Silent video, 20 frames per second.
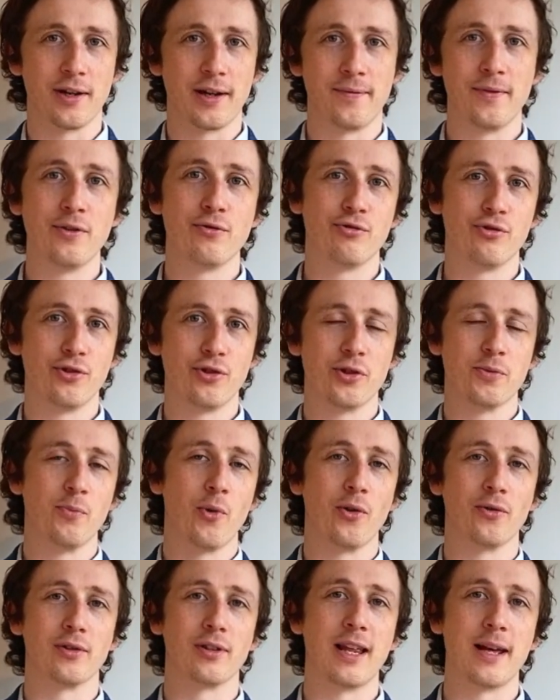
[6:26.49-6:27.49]
I've introduced
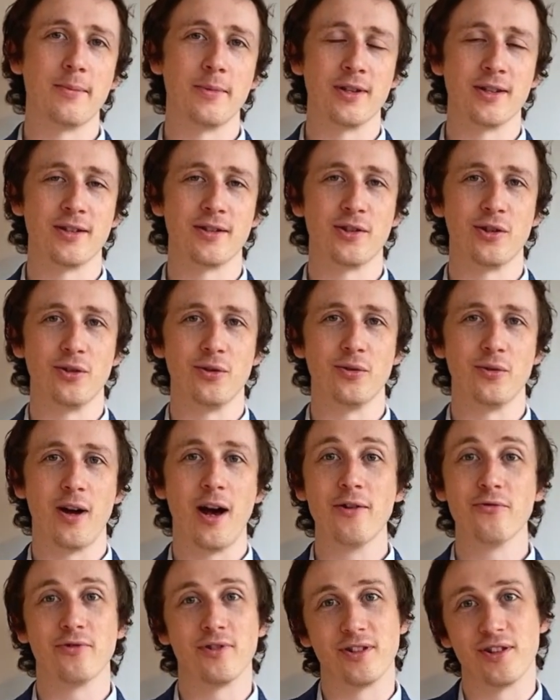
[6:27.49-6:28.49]
moral dilemmas to
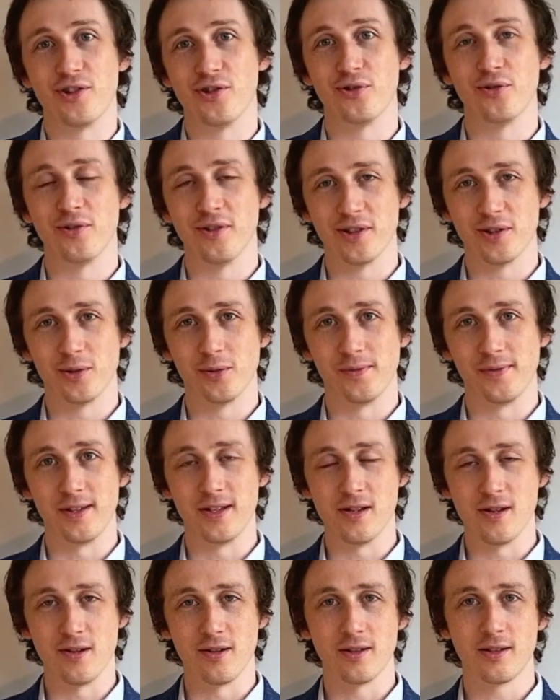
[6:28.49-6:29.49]
hundreds of students over the
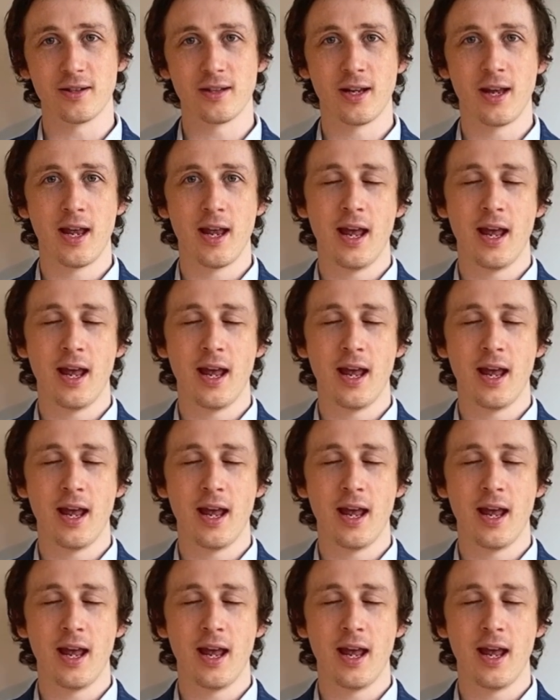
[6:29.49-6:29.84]
years,